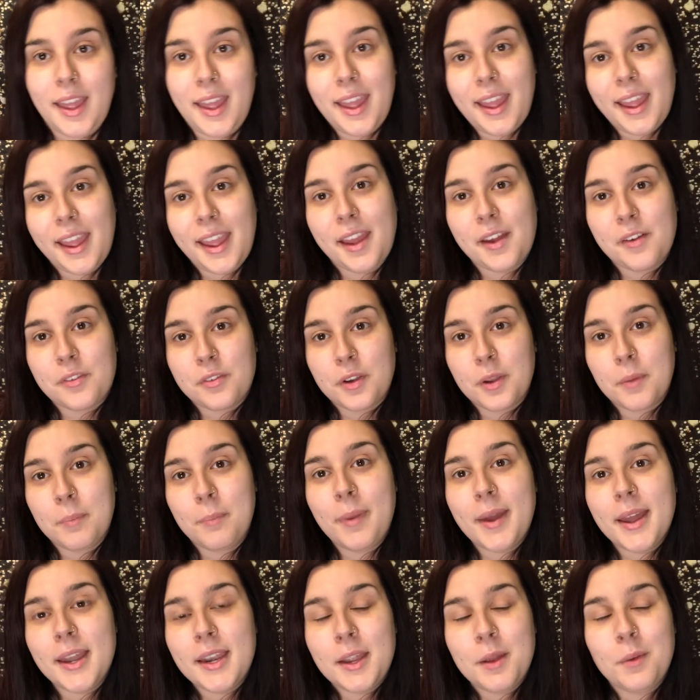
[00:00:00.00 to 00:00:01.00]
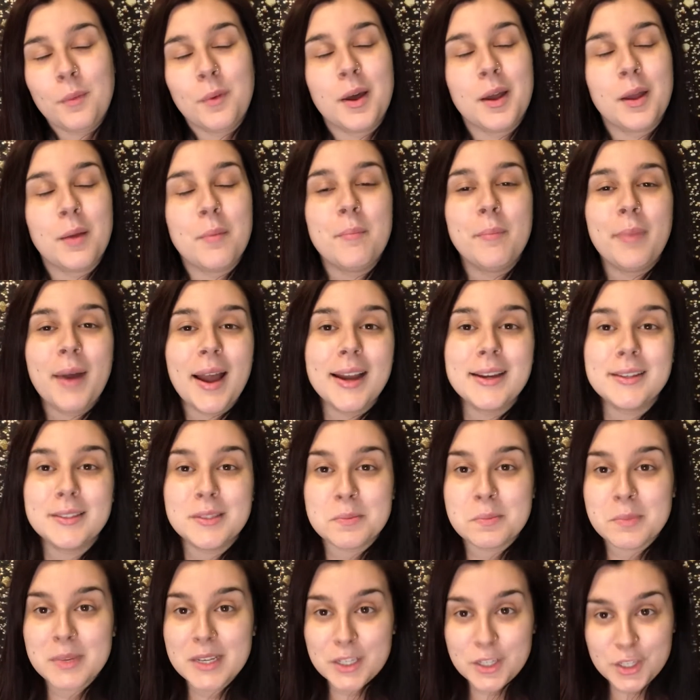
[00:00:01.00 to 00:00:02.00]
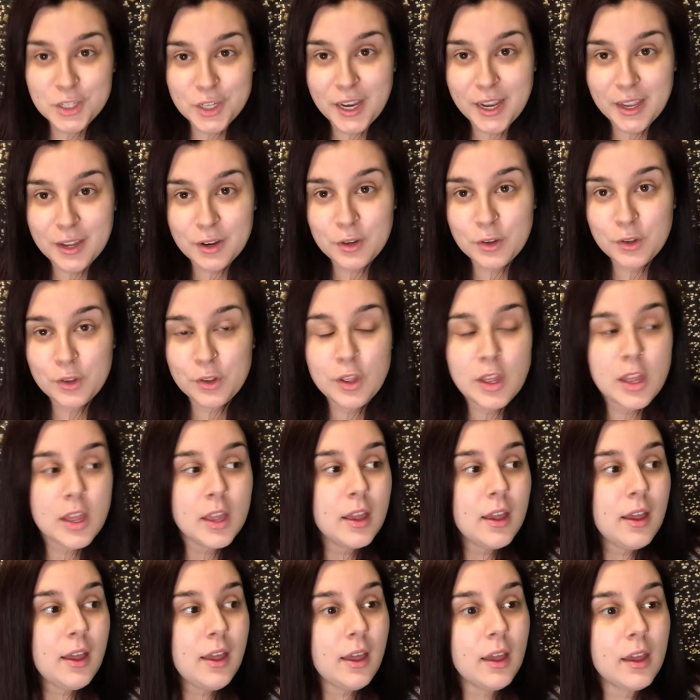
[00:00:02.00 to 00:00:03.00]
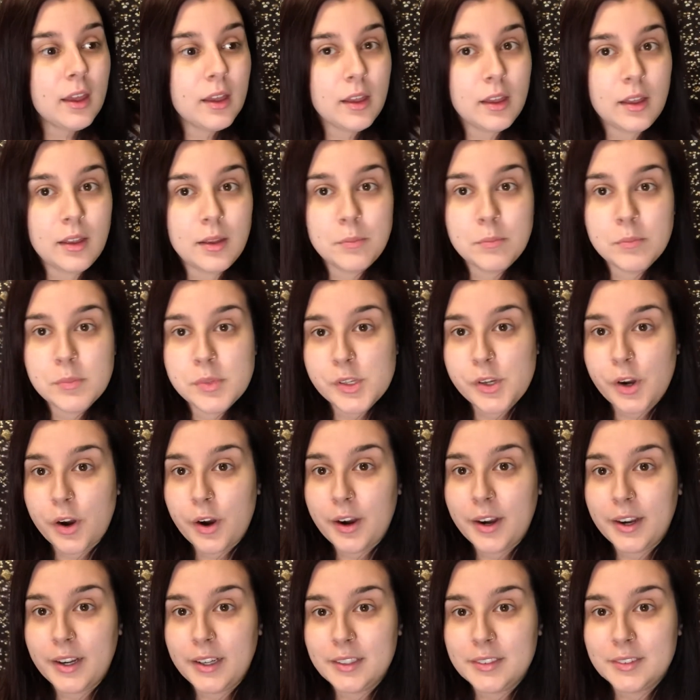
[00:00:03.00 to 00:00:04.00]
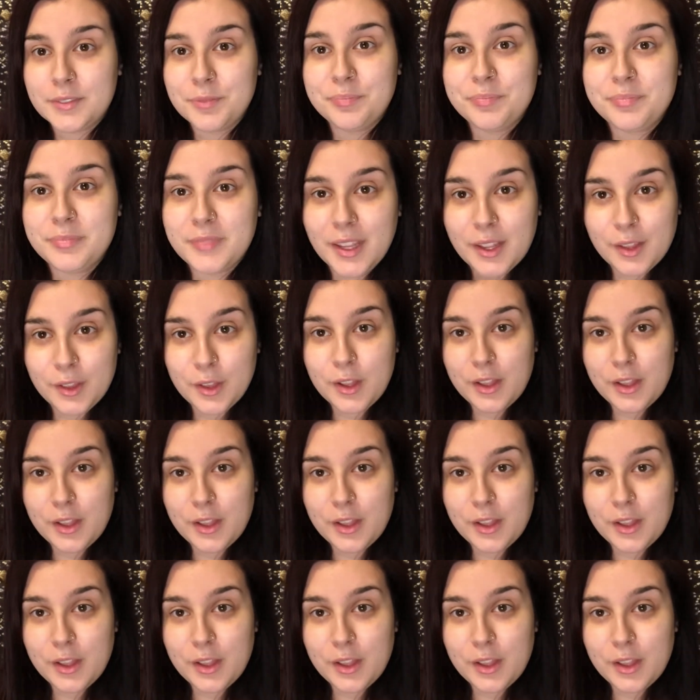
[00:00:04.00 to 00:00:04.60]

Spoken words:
Hey everybody, welcome back to my channel. Sorry, I